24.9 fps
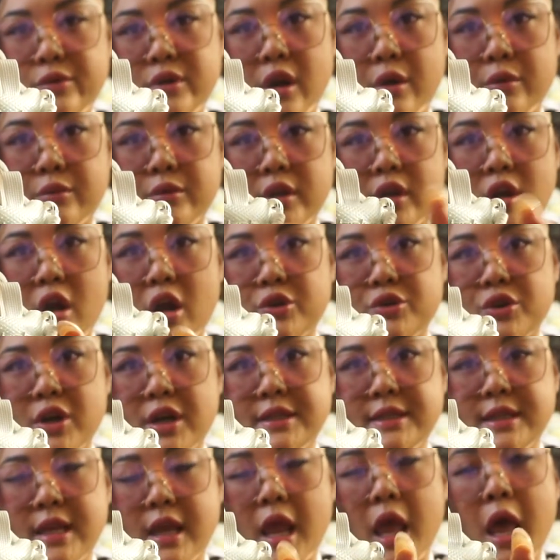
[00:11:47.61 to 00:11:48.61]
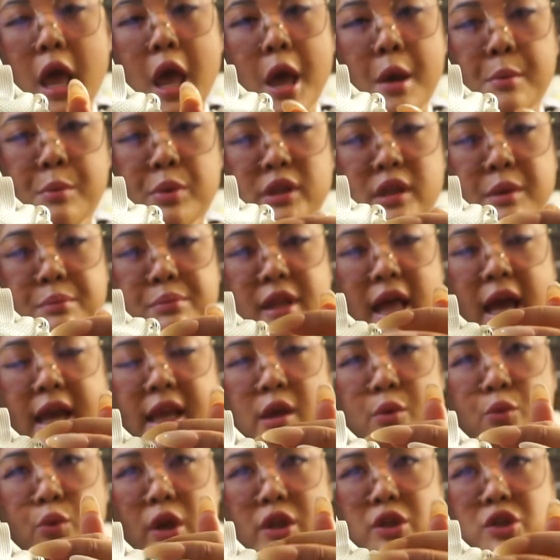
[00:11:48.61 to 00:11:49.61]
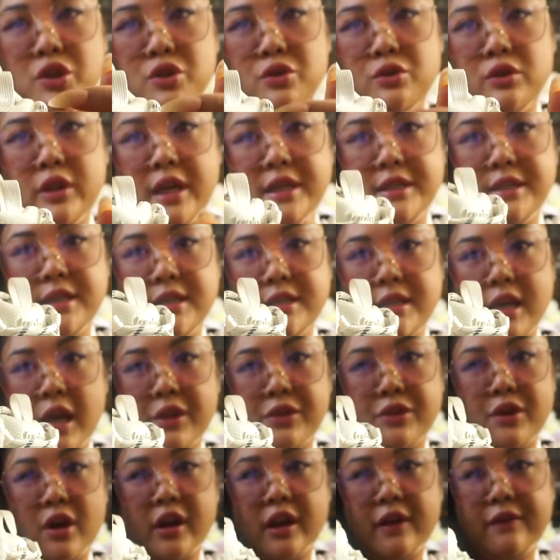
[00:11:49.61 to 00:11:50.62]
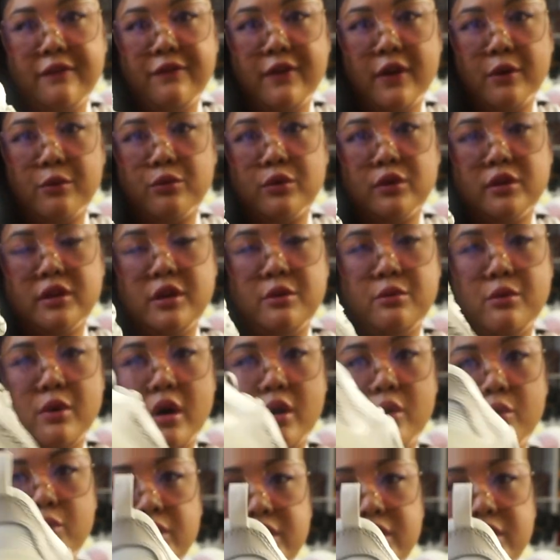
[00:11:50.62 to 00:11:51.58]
were not really contrasting, but the black and white shoelaces. I thought it fit really well